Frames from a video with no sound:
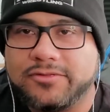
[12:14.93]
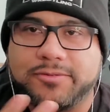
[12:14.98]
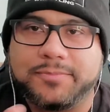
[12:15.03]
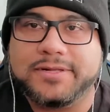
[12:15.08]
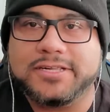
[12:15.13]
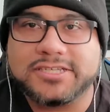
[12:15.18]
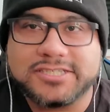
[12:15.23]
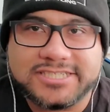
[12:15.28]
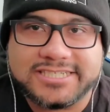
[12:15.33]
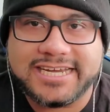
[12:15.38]

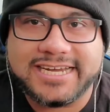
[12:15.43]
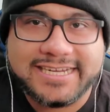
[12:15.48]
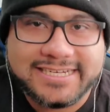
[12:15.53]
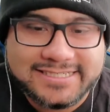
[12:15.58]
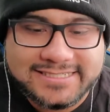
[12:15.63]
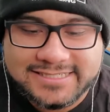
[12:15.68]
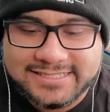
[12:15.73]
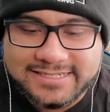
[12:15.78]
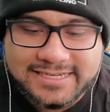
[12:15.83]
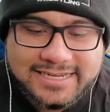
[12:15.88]

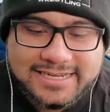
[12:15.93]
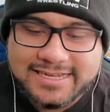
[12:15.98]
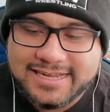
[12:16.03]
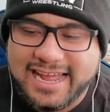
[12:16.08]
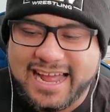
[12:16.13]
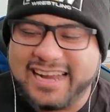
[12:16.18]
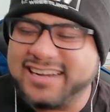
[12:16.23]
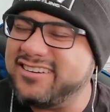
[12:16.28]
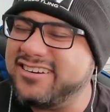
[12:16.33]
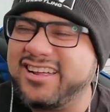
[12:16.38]
milkshakes.
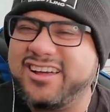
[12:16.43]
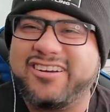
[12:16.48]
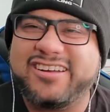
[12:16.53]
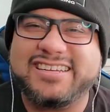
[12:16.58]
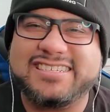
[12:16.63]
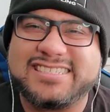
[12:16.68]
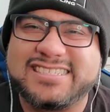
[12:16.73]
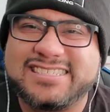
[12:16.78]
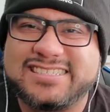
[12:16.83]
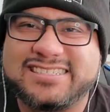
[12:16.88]
I don't know,
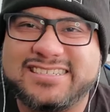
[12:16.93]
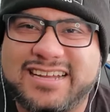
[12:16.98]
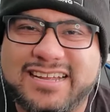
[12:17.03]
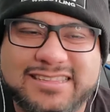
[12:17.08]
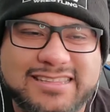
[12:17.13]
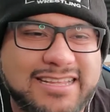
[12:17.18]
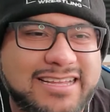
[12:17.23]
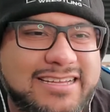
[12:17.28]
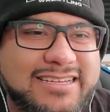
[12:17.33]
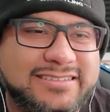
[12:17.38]
he's just
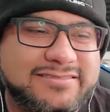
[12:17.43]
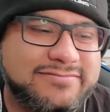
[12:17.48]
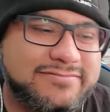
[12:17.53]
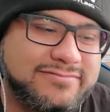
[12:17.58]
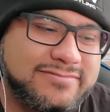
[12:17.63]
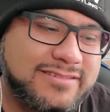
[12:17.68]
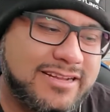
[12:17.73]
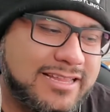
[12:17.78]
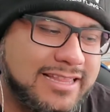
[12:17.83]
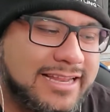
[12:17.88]
not that
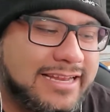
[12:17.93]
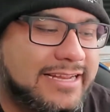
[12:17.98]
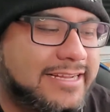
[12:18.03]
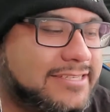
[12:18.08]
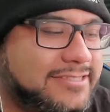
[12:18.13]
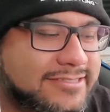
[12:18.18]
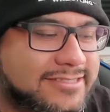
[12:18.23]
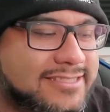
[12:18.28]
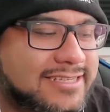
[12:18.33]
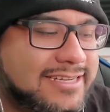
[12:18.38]

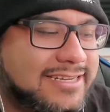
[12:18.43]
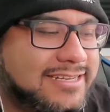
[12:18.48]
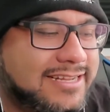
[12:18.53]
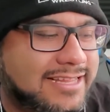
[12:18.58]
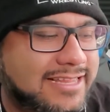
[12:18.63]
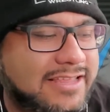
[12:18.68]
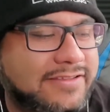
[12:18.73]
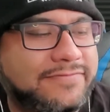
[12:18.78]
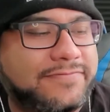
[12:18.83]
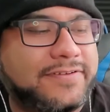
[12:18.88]
interesting, not
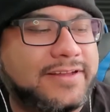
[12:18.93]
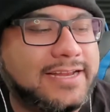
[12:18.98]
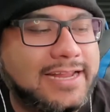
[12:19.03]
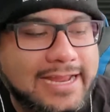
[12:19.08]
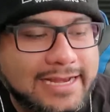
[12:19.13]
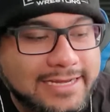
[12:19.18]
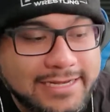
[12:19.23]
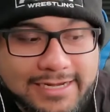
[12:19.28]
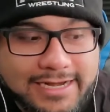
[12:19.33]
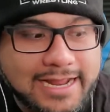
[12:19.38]
that funny. I
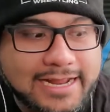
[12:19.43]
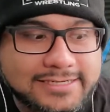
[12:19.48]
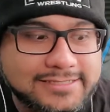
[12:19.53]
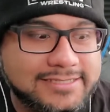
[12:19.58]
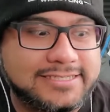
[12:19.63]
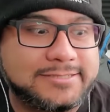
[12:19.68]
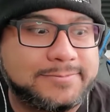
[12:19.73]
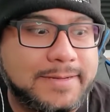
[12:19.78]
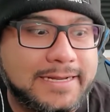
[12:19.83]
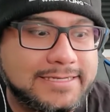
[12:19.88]
didn't actually
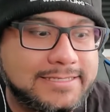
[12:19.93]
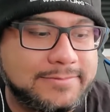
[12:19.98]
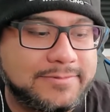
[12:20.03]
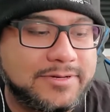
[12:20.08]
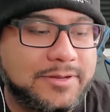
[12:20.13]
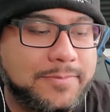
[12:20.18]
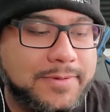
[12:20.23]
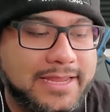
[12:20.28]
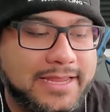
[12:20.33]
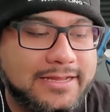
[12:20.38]
expect him
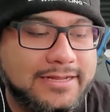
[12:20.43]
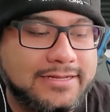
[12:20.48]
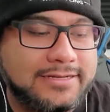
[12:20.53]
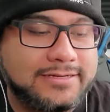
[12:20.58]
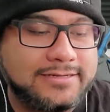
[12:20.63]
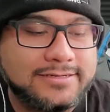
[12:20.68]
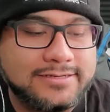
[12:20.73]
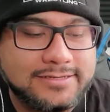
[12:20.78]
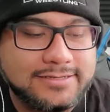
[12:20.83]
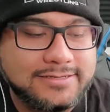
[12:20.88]
to be
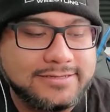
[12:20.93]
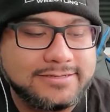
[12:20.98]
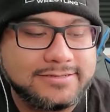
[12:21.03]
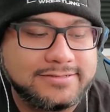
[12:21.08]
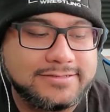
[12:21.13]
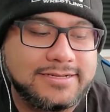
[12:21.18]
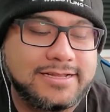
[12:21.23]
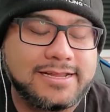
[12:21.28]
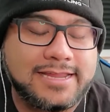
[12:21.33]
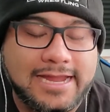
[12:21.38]
a
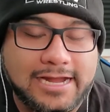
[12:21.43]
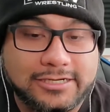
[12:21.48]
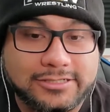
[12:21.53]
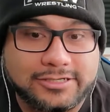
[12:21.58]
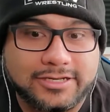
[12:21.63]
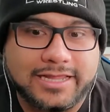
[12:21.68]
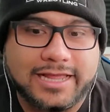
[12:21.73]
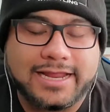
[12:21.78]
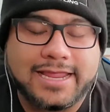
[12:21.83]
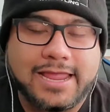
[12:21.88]

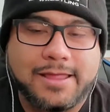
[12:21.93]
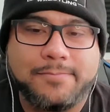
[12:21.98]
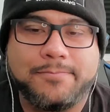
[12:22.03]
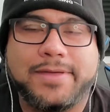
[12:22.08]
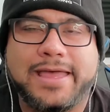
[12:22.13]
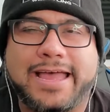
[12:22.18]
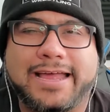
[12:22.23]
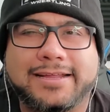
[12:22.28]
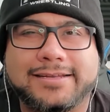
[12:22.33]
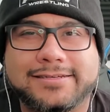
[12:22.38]
character that came
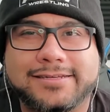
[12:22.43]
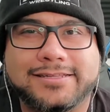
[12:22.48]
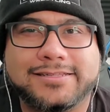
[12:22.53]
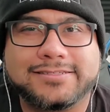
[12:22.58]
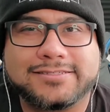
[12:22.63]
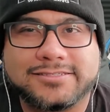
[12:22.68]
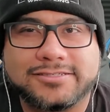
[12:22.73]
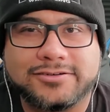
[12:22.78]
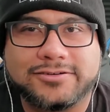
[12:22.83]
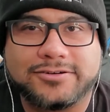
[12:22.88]
back into the
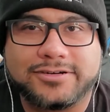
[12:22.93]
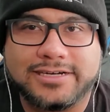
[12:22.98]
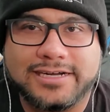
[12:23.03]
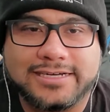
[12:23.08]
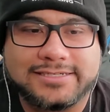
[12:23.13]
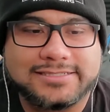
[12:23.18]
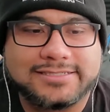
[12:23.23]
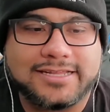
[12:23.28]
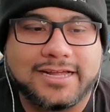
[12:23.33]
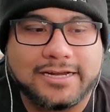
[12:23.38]
story.
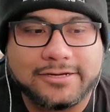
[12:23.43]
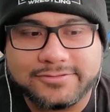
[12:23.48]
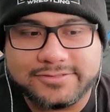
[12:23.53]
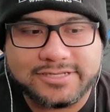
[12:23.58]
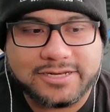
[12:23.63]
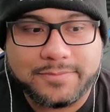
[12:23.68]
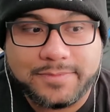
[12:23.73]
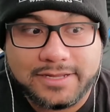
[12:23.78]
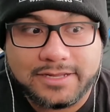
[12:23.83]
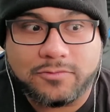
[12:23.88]
I just thought he was
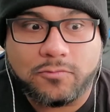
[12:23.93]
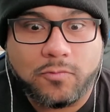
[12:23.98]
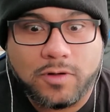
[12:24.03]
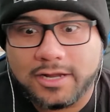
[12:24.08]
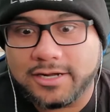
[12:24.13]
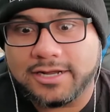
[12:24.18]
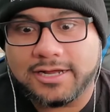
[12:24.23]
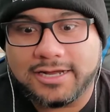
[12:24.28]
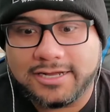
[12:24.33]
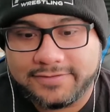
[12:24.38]
going to be a
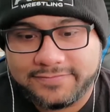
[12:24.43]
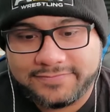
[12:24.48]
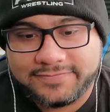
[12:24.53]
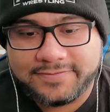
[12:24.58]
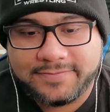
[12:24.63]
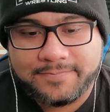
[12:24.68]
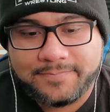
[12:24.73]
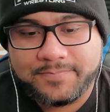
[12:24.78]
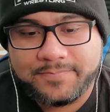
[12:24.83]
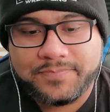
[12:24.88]
one-off.
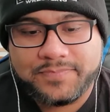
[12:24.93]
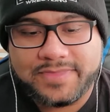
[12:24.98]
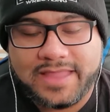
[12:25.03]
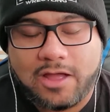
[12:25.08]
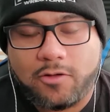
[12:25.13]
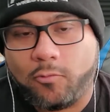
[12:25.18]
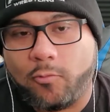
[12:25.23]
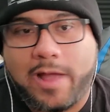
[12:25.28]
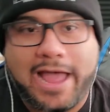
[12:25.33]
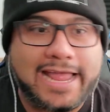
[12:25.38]

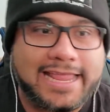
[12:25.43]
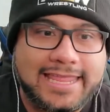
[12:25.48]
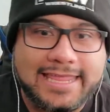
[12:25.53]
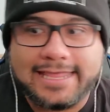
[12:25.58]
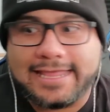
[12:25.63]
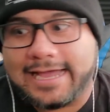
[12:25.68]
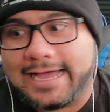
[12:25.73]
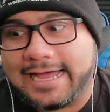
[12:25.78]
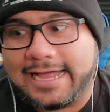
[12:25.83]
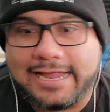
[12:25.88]
That wacky
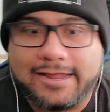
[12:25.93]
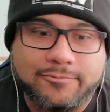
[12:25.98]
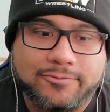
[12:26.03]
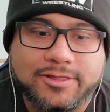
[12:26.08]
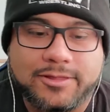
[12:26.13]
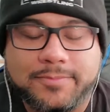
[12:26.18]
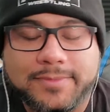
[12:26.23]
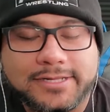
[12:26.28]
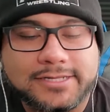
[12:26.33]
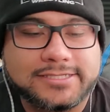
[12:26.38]
guy with
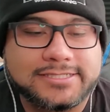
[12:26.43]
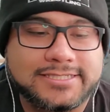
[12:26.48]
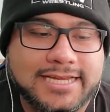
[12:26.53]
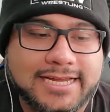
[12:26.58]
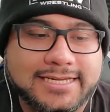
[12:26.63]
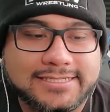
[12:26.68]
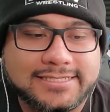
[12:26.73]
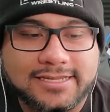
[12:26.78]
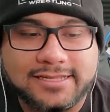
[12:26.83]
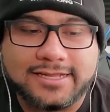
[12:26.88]
the
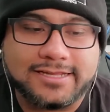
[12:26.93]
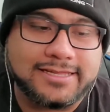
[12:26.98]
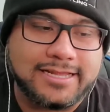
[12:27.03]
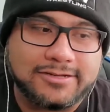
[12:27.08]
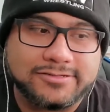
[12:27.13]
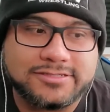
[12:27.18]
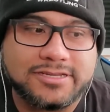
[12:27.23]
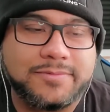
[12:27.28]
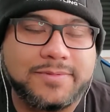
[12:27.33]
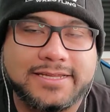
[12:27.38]
milkshakes, I thought that
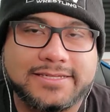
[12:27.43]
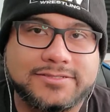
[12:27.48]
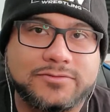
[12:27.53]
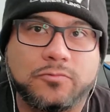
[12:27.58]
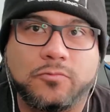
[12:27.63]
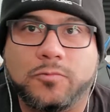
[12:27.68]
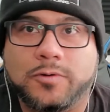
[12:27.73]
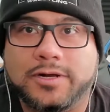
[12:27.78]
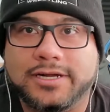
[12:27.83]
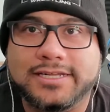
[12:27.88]
was going to be his
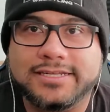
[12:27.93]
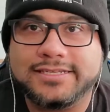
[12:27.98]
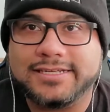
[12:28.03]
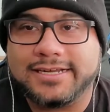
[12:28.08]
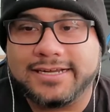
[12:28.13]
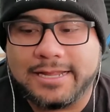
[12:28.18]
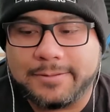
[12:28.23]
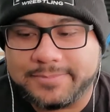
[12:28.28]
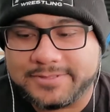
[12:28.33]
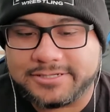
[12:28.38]

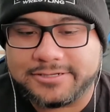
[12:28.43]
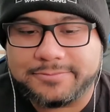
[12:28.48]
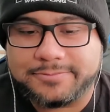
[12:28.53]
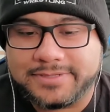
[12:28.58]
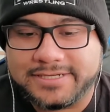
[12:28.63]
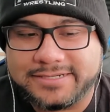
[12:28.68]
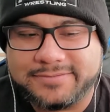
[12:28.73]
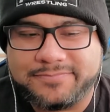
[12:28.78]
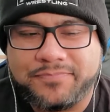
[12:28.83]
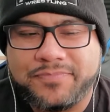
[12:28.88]
one-and-done episode,
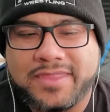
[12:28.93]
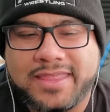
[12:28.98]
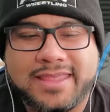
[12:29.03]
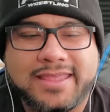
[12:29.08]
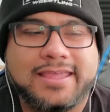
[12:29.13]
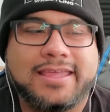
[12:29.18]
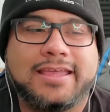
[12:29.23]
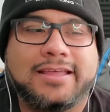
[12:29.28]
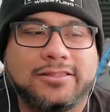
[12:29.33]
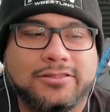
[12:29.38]
but
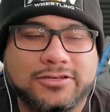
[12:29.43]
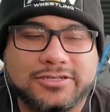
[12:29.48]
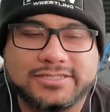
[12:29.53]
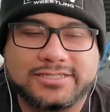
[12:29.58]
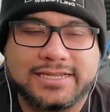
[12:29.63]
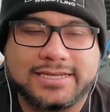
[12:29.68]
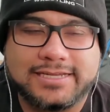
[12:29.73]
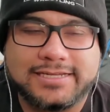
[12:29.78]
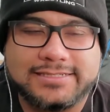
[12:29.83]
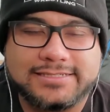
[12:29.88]
it looks
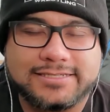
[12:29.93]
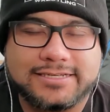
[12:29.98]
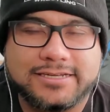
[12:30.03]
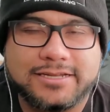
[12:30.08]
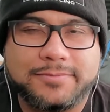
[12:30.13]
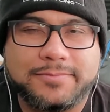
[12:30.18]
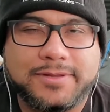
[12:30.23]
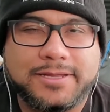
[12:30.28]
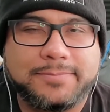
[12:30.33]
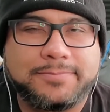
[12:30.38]
like he's going
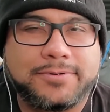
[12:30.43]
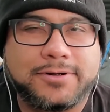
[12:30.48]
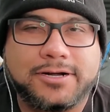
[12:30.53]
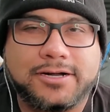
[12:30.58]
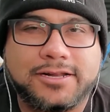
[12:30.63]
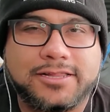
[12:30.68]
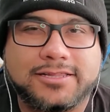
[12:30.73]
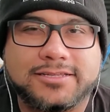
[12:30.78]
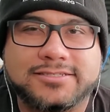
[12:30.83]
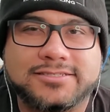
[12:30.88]
to be
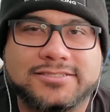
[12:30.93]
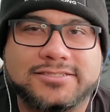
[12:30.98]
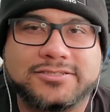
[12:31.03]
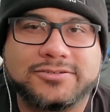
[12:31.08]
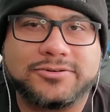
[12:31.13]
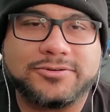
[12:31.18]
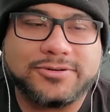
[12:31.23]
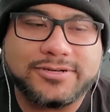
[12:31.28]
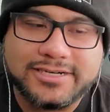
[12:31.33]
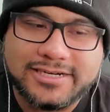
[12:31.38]
part of the
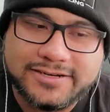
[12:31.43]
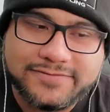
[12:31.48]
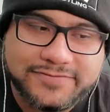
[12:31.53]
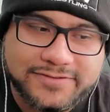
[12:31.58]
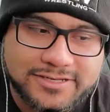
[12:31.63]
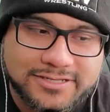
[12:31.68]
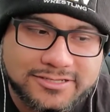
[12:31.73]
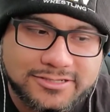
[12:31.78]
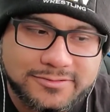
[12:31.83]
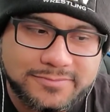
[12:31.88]
story for
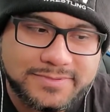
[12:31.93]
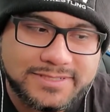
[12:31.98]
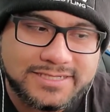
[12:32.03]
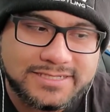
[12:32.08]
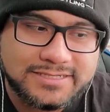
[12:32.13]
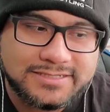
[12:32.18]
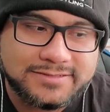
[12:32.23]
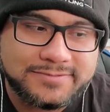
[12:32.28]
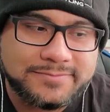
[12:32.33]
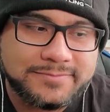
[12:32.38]
a little
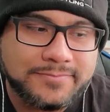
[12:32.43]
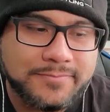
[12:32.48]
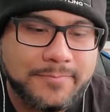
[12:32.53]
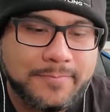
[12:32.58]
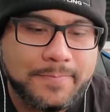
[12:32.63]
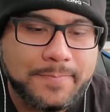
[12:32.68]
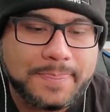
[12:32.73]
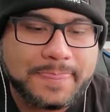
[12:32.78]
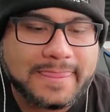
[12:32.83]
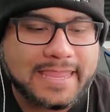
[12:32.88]
bit.
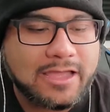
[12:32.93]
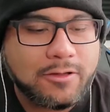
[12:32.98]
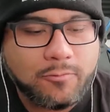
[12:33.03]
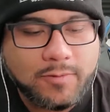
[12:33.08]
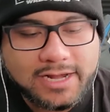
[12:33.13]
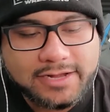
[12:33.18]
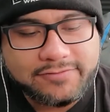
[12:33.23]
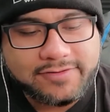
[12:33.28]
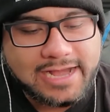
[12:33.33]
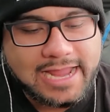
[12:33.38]
And
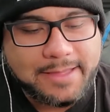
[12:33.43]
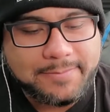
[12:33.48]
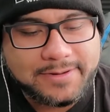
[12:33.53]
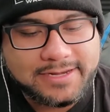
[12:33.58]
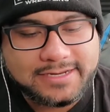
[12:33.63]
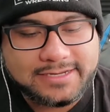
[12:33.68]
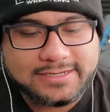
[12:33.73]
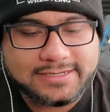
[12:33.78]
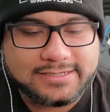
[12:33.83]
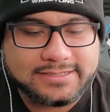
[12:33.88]
whatever happened
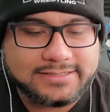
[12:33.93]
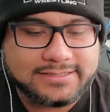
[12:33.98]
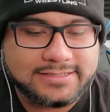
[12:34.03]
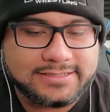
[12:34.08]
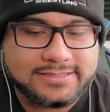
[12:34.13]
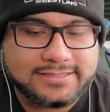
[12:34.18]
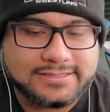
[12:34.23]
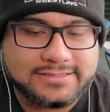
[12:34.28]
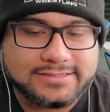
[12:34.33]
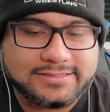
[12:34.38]

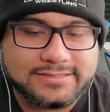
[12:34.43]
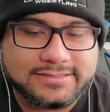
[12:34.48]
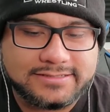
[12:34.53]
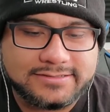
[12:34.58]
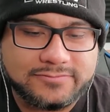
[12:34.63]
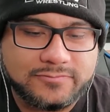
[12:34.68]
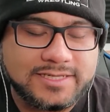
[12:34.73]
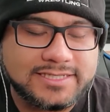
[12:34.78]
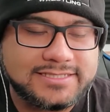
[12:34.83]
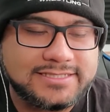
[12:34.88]
to
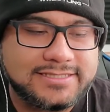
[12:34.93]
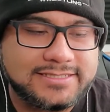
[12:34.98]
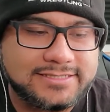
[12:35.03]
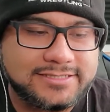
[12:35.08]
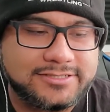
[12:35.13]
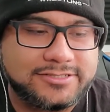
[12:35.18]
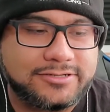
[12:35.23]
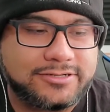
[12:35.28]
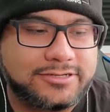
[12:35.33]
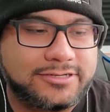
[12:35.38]

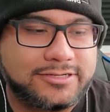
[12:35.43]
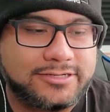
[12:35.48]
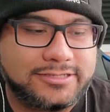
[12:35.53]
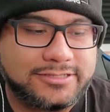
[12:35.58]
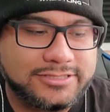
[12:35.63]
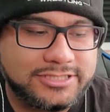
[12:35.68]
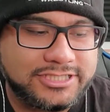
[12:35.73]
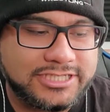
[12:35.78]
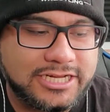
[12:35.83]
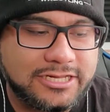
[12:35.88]
Winston's
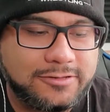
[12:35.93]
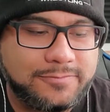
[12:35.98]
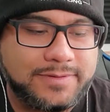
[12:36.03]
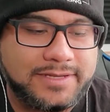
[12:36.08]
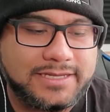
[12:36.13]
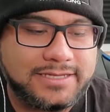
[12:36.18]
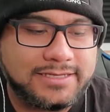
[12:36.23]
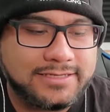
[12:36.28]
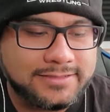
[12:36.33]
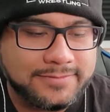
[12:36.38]
girl,
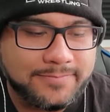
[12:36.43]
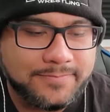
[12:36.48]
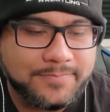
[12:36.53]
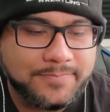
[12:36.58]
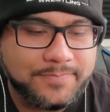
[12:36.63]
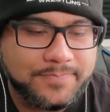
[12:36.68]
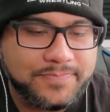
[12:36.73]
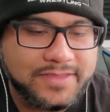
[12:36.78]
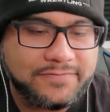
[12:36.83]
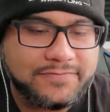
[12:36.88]
Shelby?
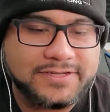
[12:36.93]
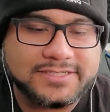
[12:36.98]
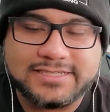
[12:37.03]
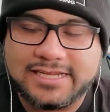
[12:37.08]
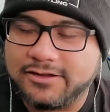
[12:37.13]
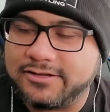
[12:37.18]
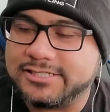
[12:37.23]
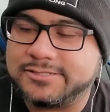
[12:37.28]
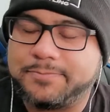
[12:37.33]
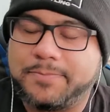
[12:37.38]
It feels
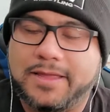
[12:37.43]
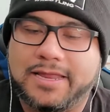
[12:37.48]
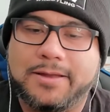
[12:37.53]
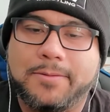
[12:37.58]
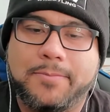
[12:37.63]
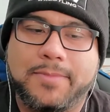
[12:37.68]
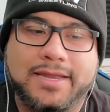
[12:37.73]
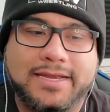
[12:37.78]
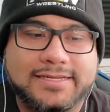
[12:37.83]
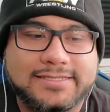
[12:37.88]
like it's been a
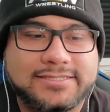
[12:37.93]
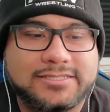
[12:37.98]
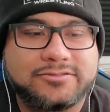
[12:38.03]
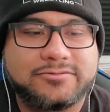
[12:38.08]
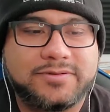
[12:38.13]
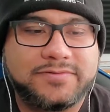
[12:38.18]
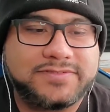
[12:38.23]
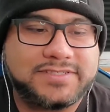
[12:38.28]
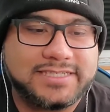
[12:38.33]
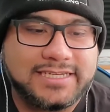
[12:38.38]
minute since
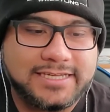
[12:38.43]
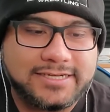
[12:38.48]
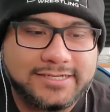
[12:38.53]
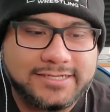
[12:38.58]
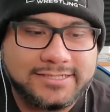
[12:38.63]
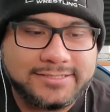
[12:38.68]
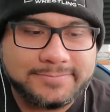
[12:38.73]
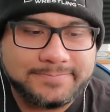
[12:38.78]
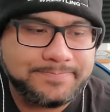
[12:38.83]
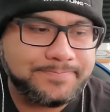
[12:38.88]
we've seen
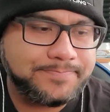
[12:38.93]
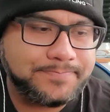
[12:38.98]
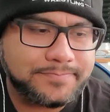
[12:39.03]
her.